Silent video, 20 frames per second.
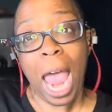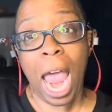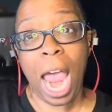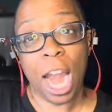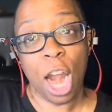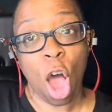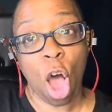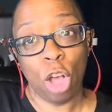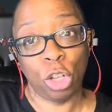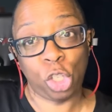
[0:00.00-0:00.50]

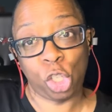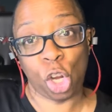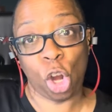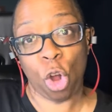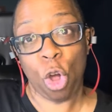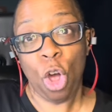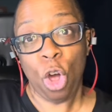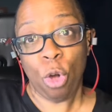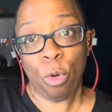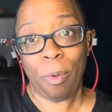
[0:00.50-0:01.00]
and
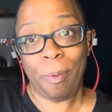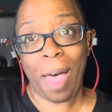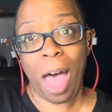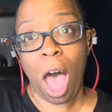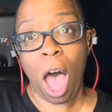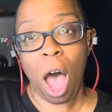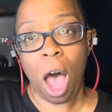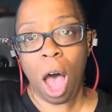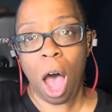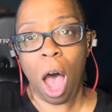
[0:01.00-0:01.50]
also
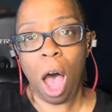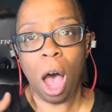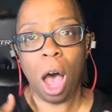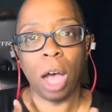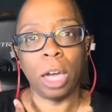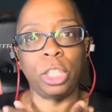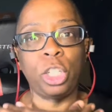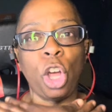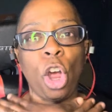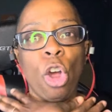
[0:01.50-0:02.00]

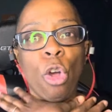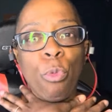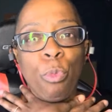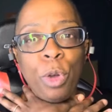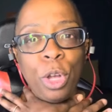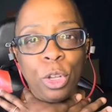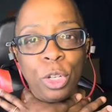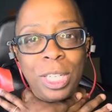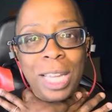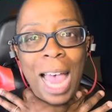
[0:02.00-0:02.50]
hugged her
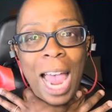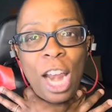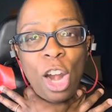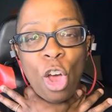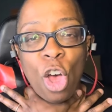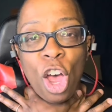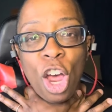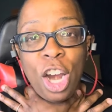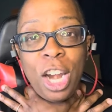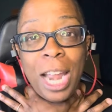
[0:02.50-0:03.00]
real tight
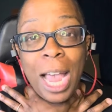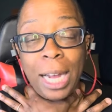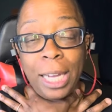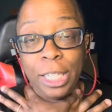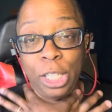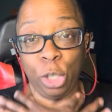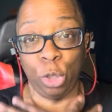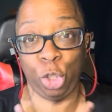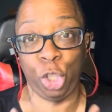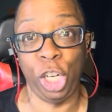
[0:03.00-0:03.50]
on her neck
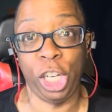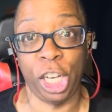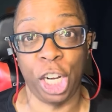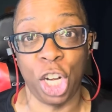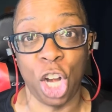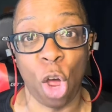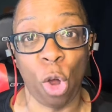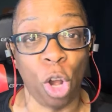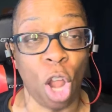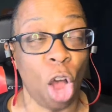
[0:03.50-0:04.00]
until she
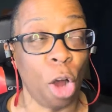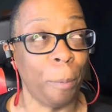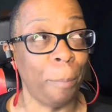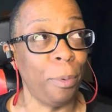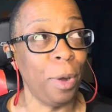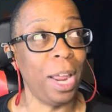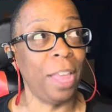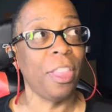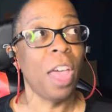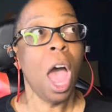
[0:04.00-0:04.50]
could no longer
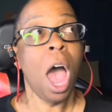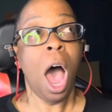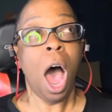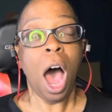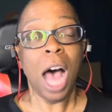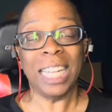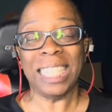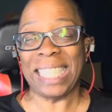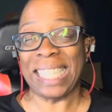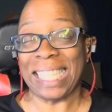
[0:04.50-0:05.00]
breathe.
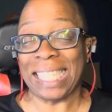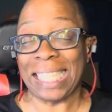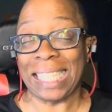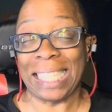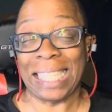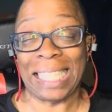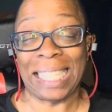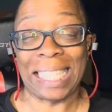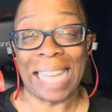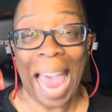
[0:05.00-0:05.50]

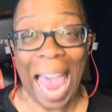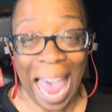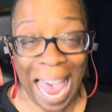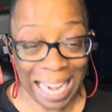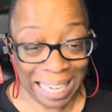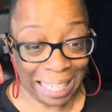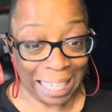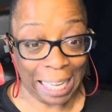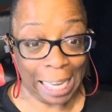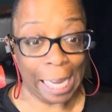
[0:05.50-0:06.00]

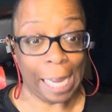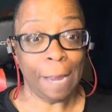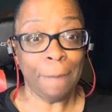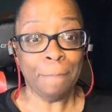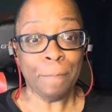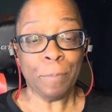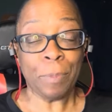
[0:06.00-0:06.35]
Sadly,